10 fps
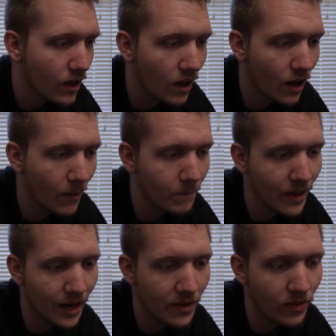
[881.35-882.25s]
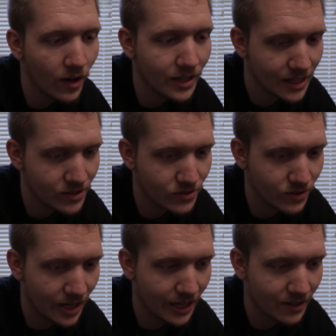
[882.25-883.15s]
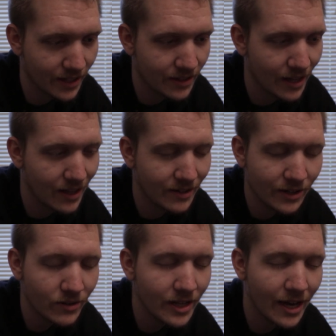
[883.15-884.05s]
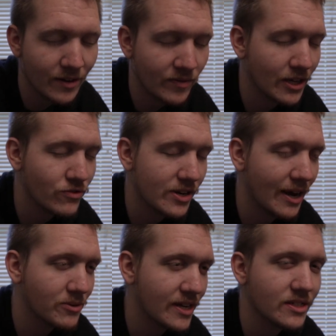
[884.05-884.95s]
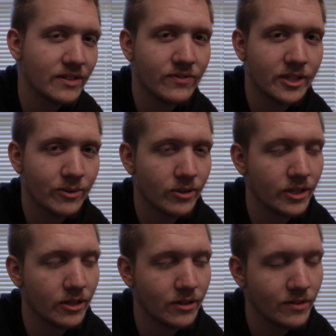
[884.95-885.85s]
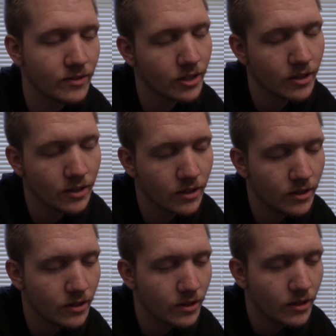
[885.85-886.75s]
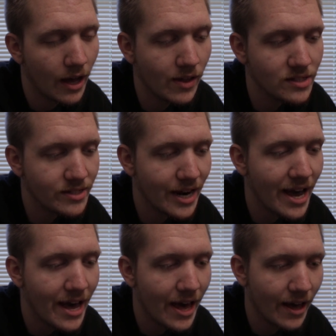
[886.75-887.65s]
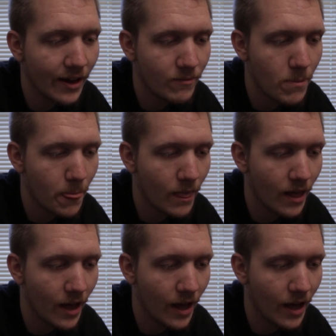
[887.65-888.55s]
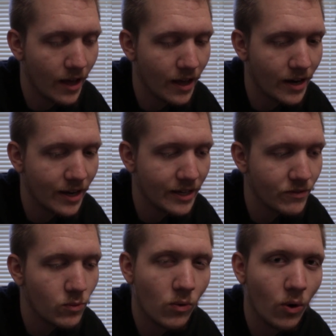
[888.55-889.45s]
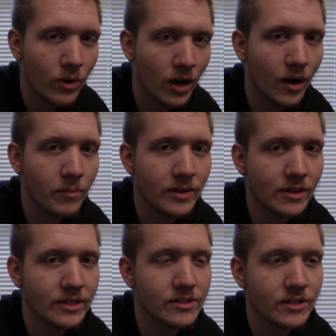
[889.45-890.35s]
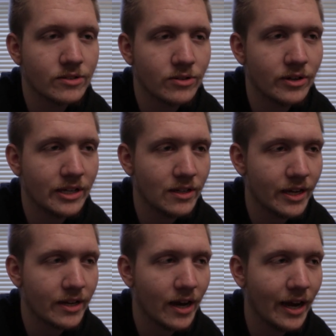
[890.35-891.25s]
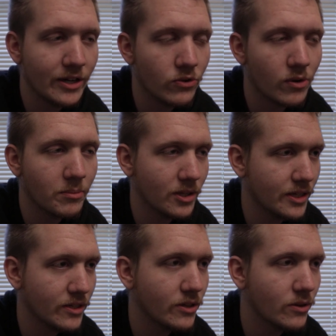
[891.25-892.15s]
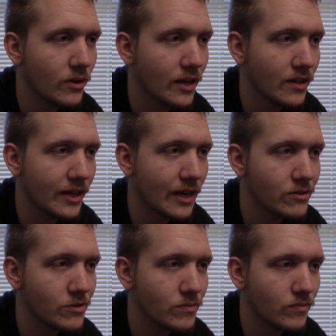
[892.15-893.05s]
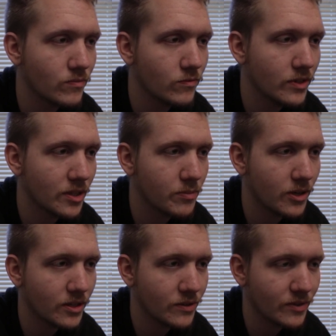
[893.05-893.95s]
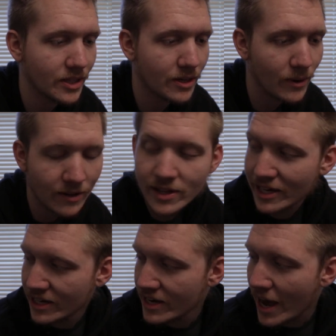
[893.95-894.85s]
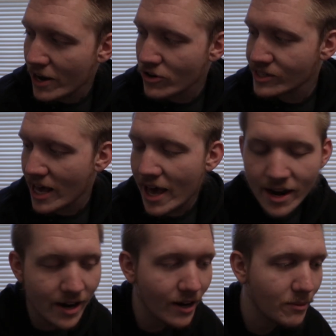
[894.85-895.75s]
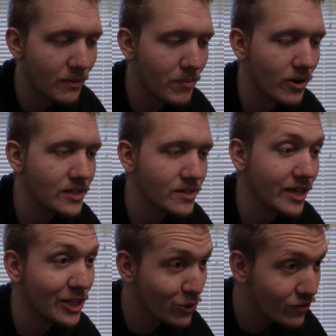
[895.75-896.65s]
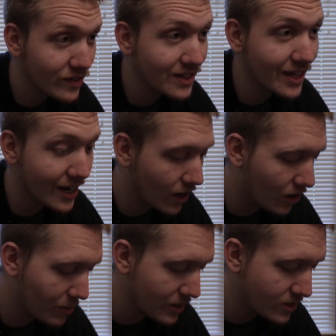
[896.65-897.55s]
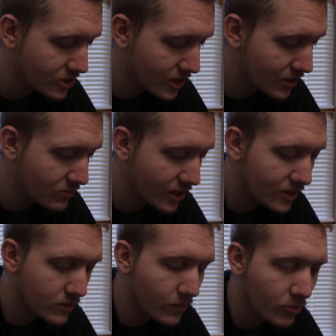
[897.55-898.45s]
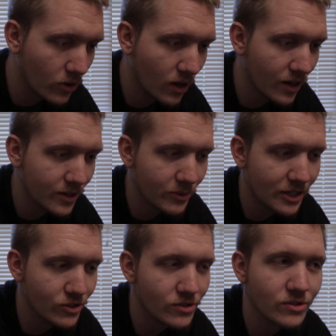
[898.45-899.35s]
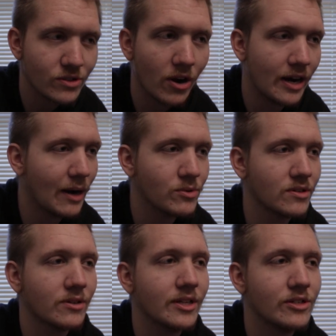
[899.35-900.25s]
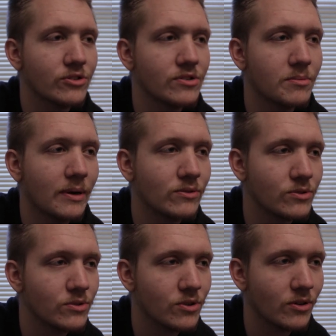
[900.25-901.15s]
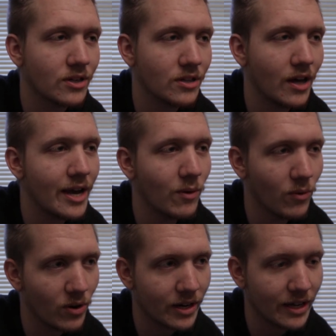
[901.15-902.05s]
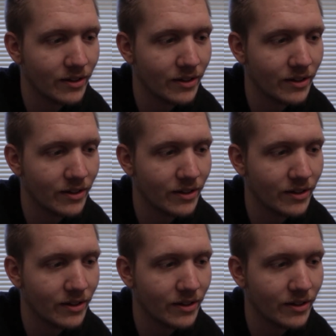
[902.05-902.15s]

And I thought yesterday, like near the end of yesterday, I was actually feeling really good. And then today hit. And I even woke up at like 6:30 like I normally do. And like I was feeling productive. And then around like 9 or 10, my brain's like, you feel like garbage. And I'm like, bruh, we just started. I was literally just about to start client work.